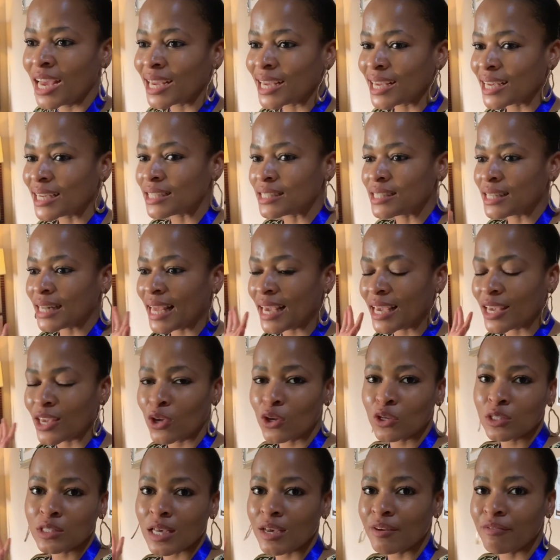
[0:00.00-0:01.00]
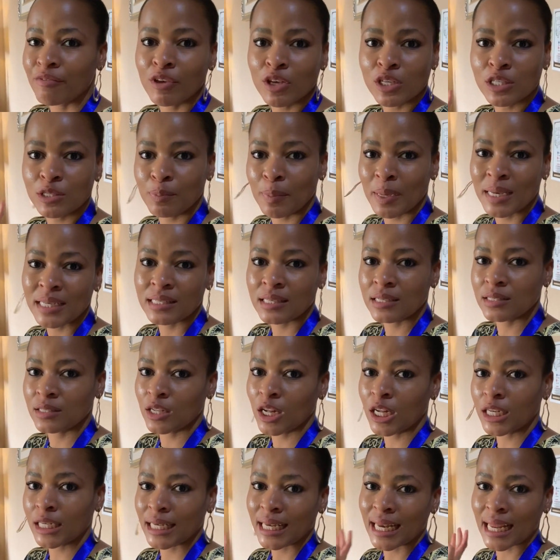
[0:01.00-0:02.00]
because like if your space is
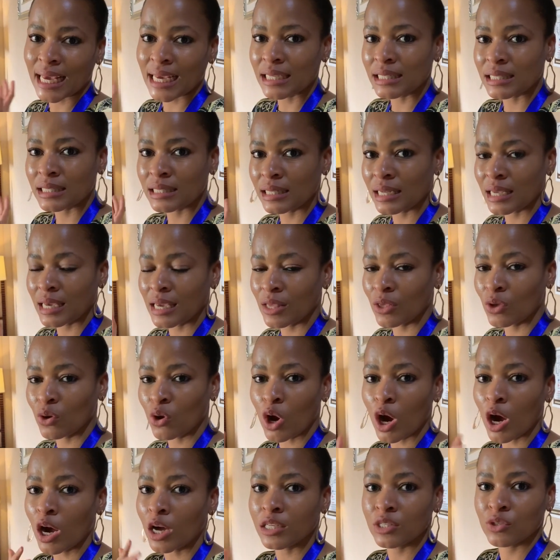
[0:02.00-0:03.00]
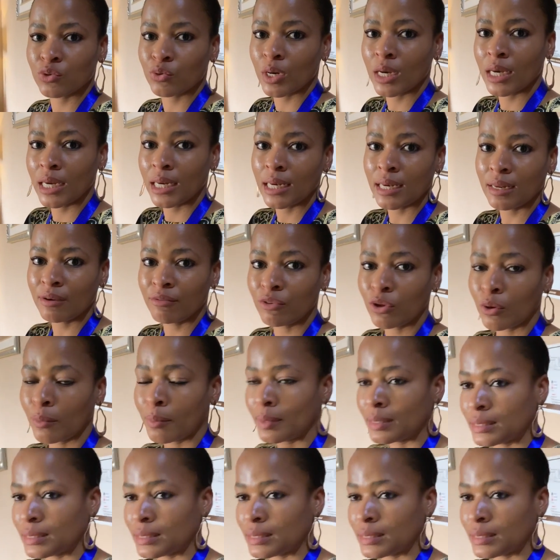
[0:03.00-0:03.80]
not nice, you can't really live your